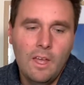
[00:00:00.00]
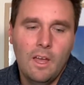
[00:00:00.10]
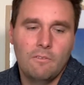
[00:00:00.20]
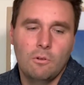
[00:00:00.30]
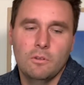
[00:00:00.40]

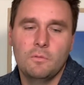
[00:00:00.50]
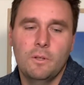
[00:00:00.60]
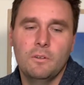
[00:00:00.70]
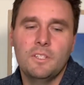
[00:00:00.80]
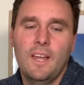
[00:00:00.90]
Of course,
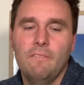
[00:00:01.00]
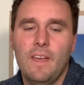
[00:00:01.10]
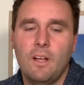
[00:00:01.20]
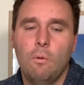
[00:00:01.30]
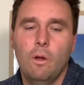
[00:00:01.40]
we also have
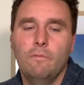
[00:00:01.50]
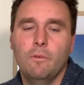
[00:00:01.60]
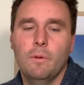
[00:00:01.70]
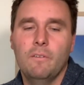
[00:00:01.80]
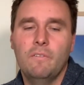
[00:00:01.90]
that quote
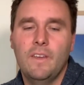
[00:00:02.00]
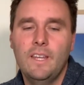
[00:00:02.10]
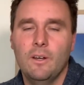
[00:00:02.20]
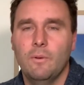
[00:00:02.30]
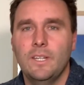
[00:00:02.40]
from
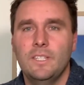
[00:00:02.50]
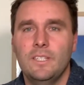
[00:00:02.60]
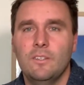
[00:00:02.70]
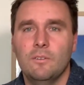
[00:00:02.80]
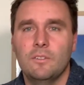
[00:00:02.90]
Hafina where
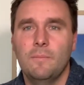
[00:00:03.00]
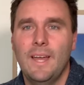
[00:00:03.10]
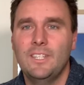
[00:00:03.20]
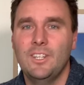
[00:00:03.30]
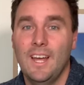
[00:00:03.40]
she talks
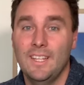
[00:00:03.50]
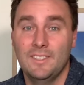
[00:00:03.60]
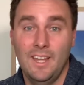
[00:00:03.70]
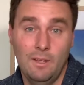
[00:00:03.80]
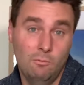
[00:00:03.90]
about Shan
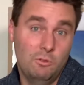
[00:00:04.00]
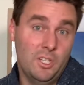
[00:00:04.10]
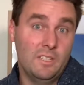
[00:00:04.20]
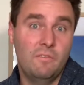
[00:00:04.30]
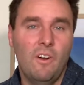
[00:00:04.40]
saying, well,
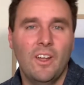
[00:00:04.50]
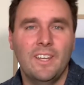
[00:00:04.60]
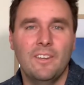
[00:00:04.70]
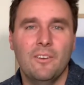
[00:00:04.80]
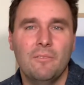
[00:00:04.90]
she's
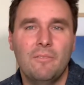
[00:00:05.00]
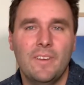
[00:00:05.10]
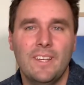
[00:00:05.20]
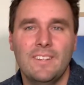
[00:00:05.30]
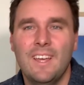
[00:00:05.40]
finding her
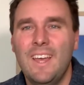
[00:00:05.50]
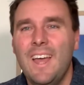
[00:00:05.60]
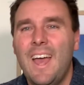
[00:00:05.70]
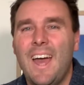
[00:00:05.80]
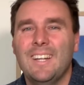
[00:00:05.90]
feet.
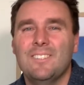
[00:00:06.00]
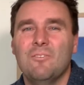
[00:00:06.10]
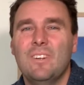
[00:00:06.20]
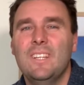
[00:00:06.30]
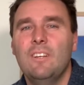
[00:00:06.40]
And it's a
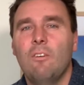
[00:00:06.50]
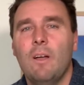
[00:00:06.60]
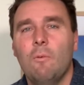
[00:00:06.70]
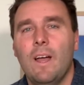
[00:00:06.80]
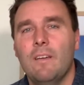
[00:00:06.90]
really
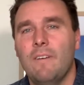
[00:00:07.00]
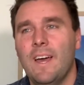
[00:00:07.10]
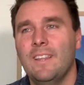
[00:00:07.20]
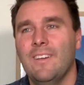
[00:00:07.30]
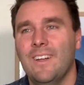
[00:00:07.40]
great way of
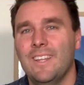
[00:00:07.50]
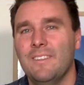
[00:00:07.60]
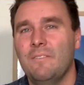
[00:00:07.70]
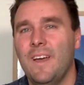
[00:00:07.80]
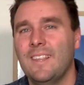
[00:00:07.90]
outlining
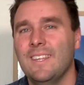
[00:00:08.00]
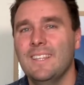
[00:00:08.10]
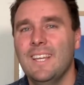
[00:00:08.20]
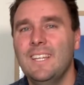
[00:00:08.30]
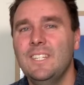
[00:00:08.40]
the fact that
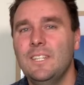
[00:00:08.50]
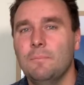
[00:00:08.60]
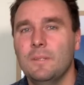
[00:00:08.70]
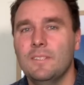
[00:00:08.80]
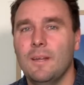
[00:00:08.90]

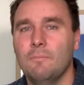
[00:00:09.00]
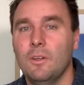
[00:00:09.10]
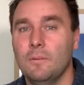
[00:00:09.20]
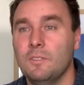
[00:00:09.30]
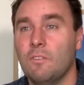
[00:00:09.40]
leadership is sometimes